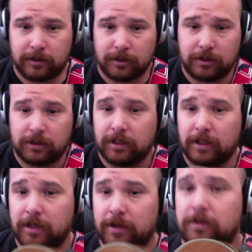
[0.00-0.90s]
Looks just
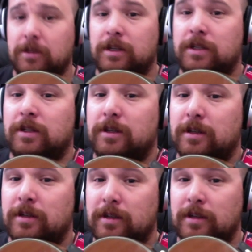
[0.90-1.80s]
like an acoustic
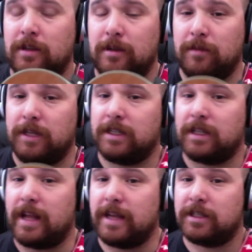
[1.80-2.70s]
guitar, but it's
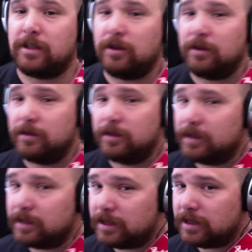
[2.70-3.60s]
classical
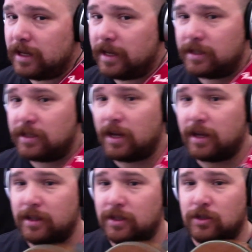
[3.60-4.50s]
because of the
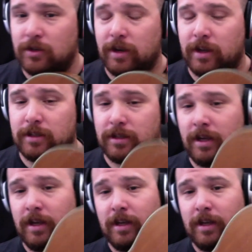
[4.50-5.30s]
headstock and the strings.